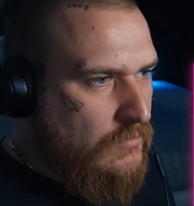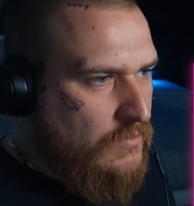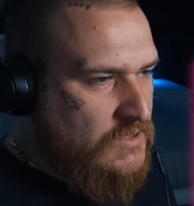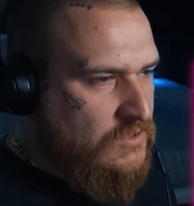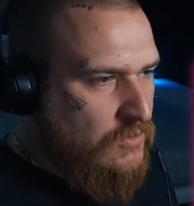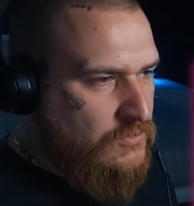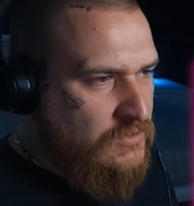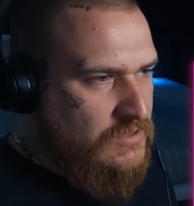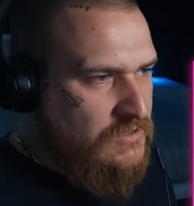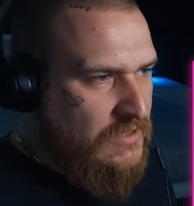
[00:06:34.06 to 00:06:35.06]
There's
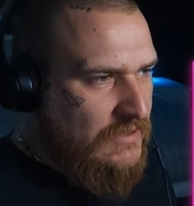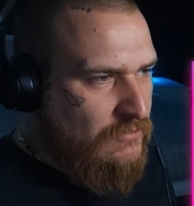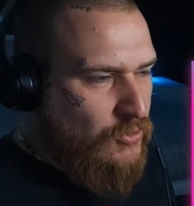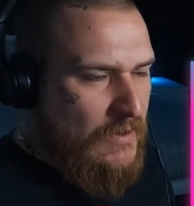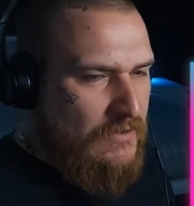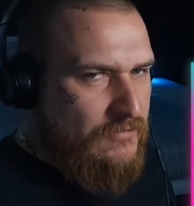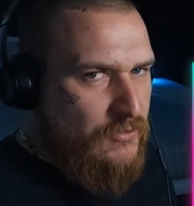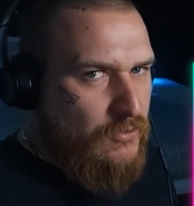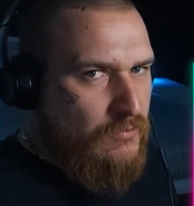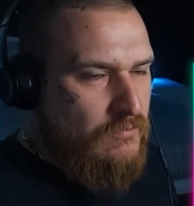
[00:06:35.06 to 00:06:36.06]
like quite a
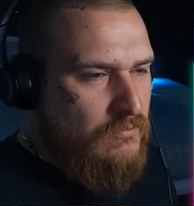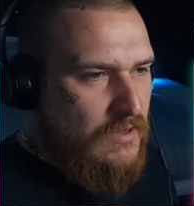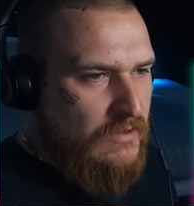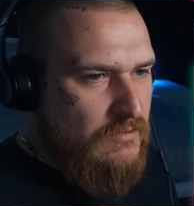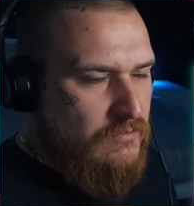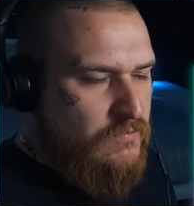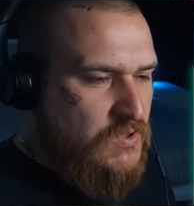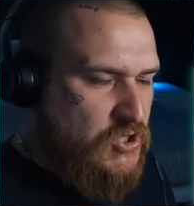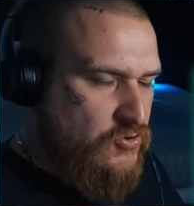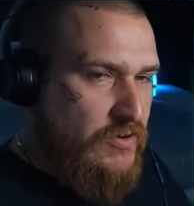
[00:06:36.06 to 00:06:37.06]
few like
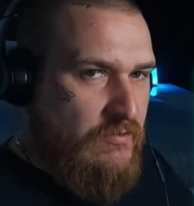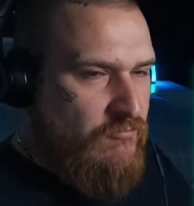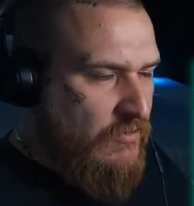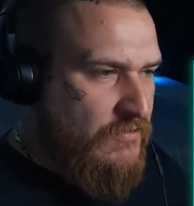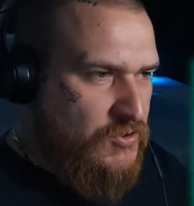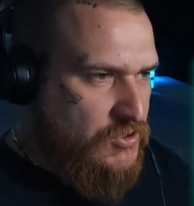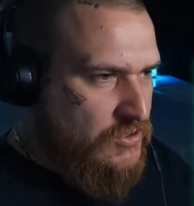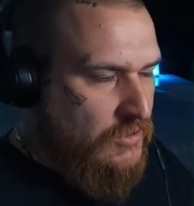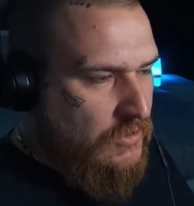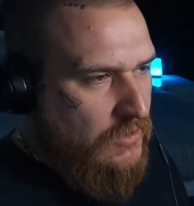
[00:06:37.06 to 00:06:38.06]
street
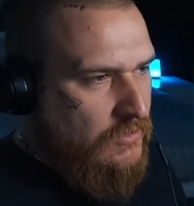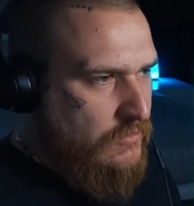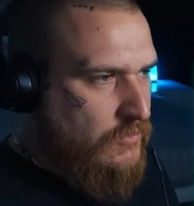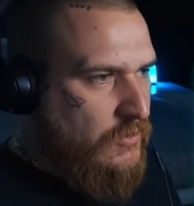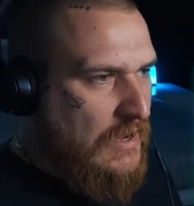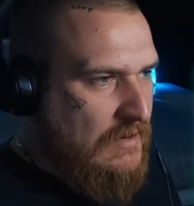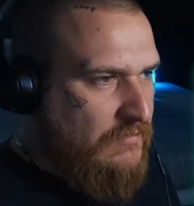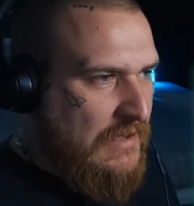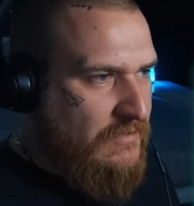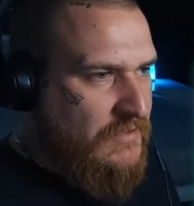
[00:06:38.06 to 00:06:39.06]
rivers that have
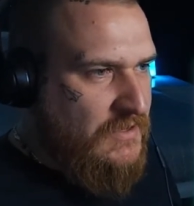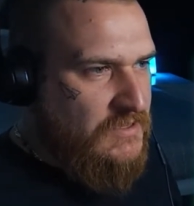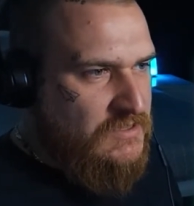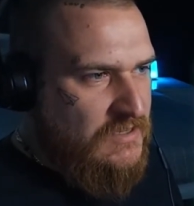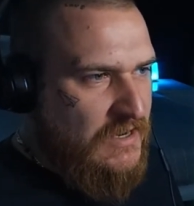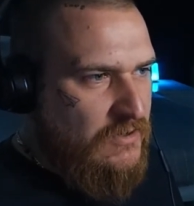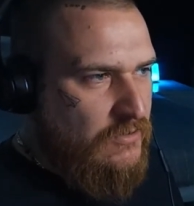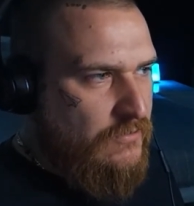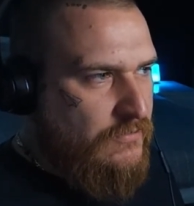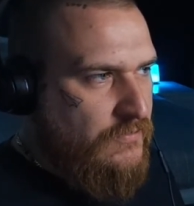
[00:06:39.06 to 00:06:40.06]
like these kind
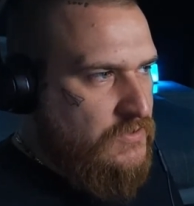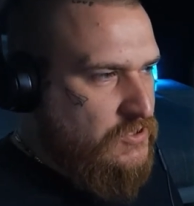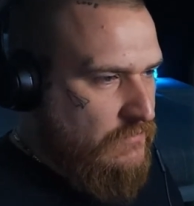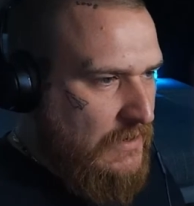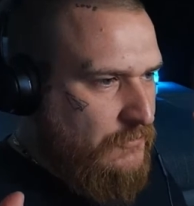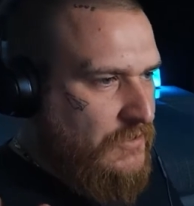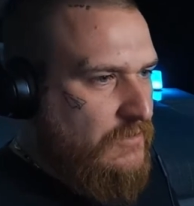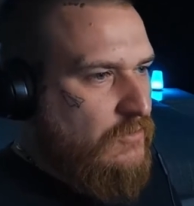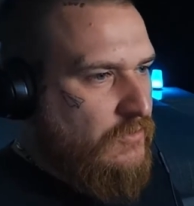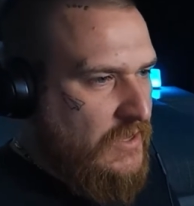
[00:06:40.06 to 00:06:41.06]
of
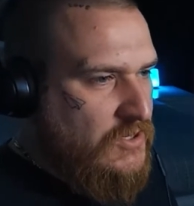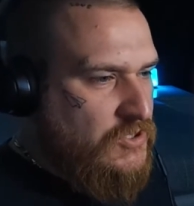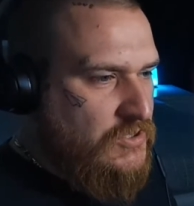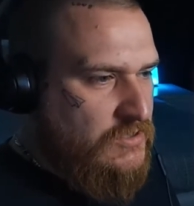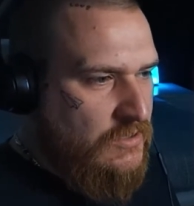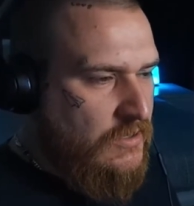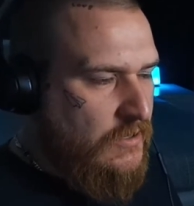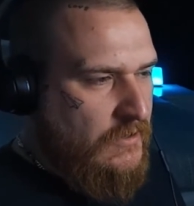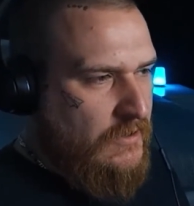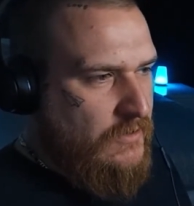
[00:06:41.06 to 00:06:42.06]
surrounding on the edges
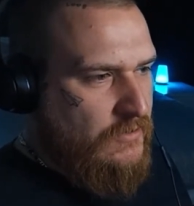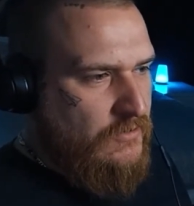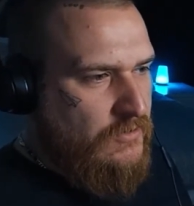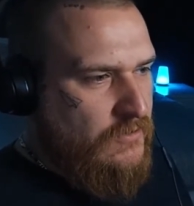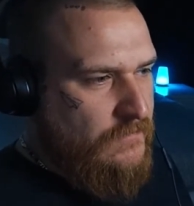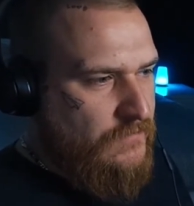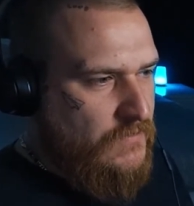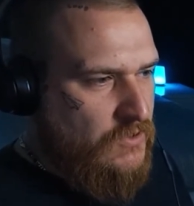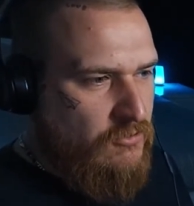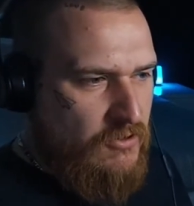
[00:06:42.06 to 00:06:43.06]
and
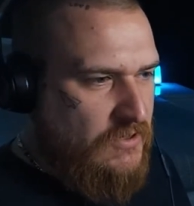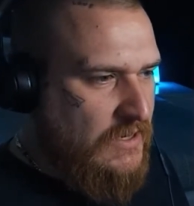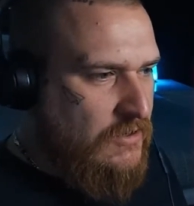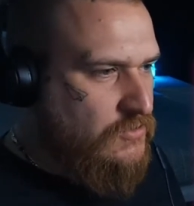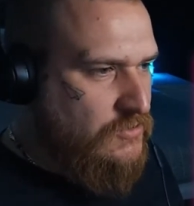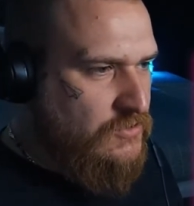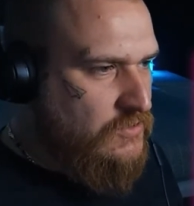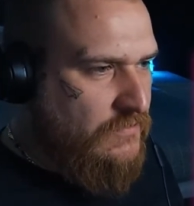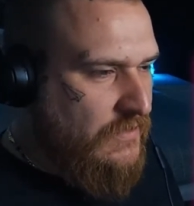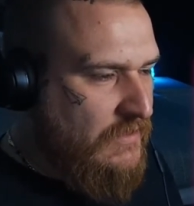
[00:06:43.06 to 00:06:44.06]
crocodiles and
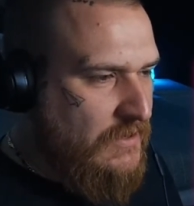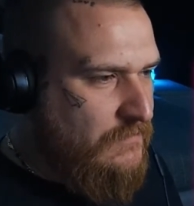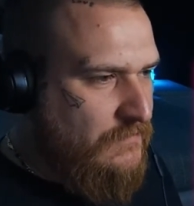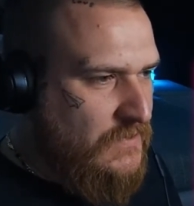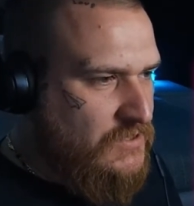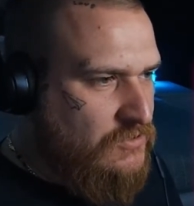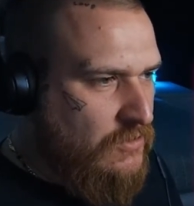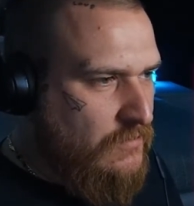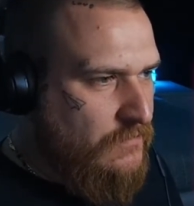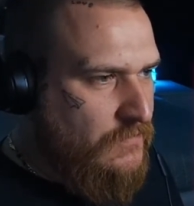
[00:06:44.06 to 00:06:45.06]
stuff like that. It's
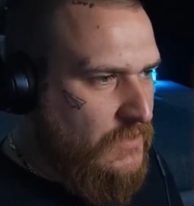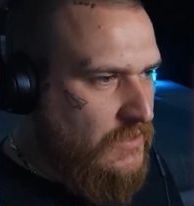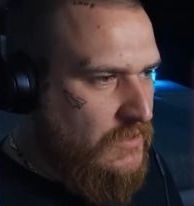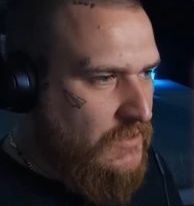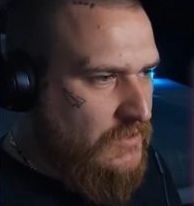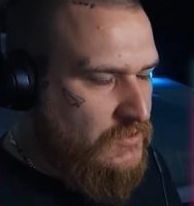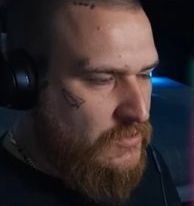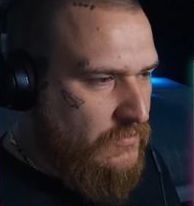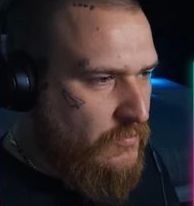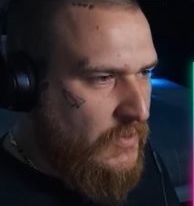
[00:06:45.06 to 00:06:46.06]
not
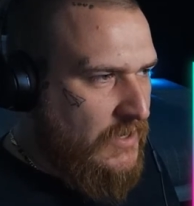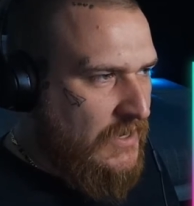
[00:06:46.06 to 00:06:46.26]
for me.